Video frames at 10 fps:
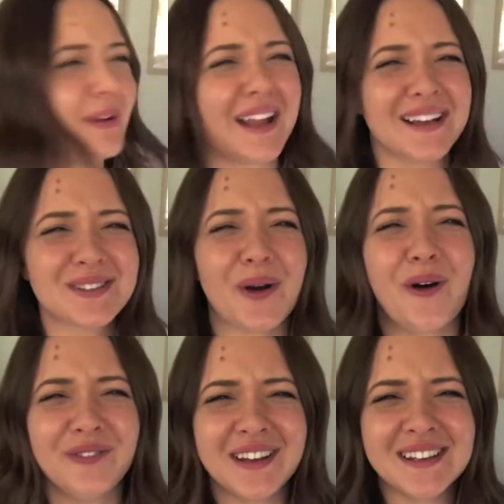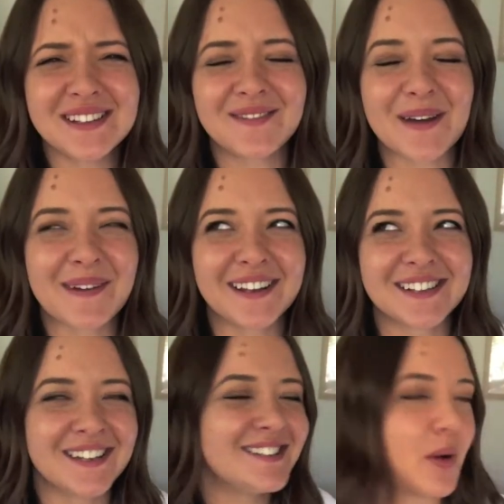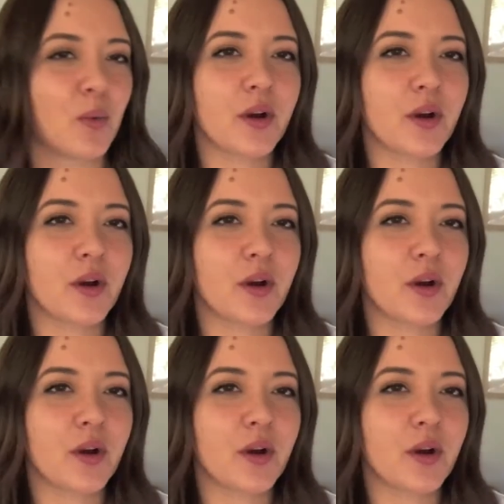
but like so obvious, if that makes sense.